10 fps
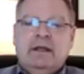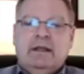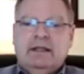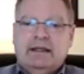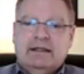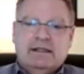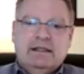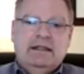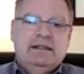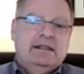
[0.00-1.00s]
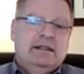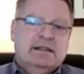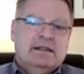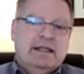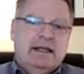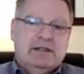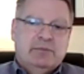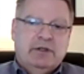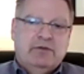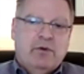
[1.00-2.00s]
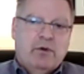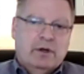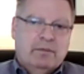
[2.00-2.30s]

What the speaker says: that the CDC and the state has put forward.